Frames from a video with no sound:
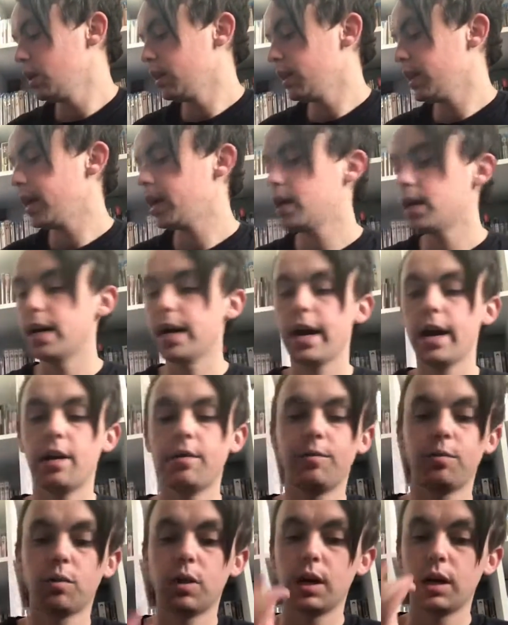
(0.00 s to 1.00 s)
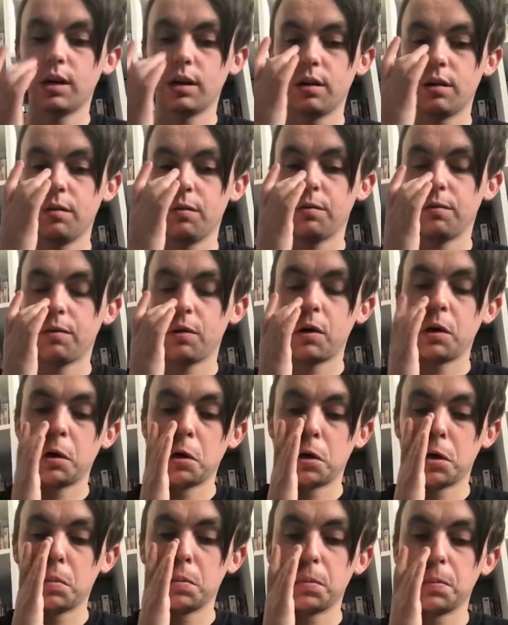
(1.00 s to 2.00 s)
Then I have one
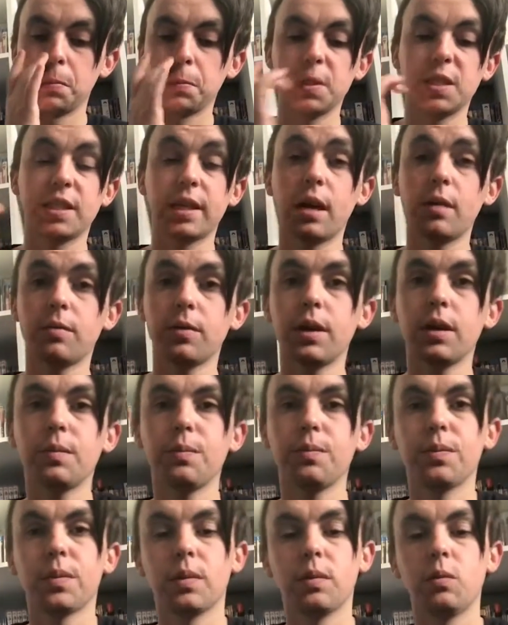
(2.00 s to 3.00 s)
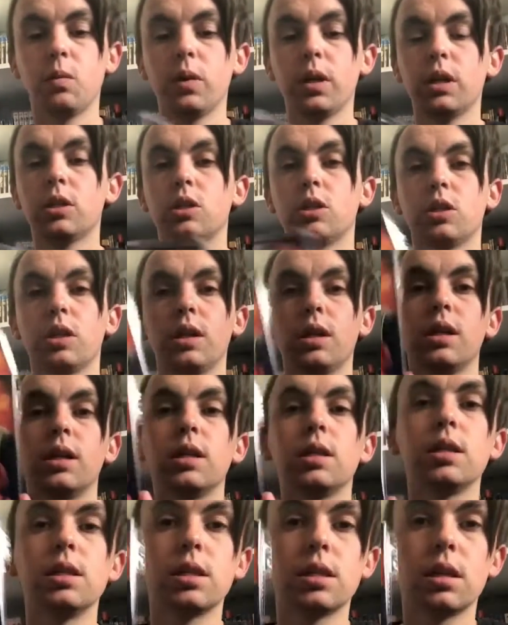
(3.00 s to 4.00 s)
from Savvy, which
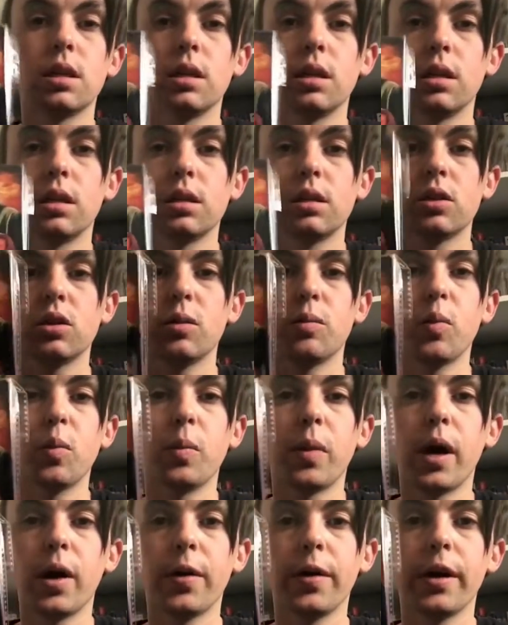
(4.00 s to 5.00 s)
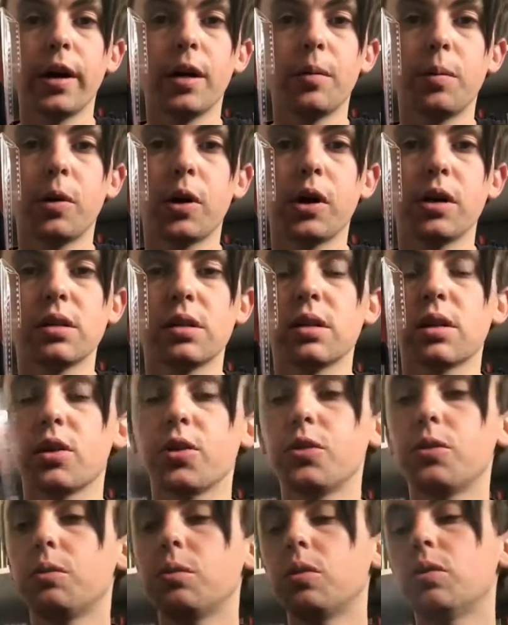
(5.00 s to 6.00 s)
is the Super Mario Bros.
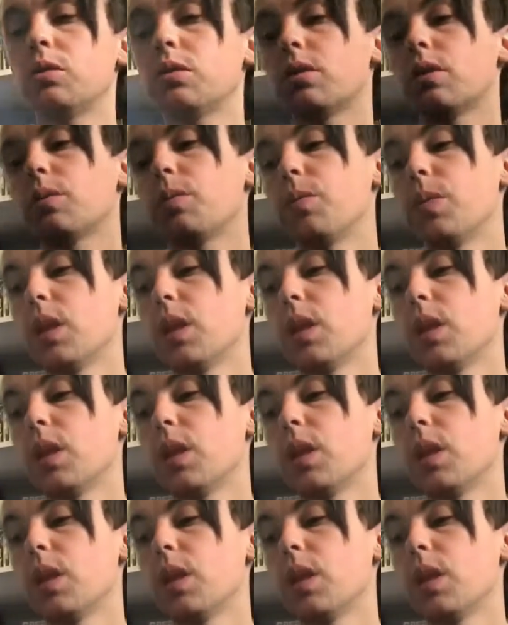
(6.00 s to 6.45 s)
Steelbook.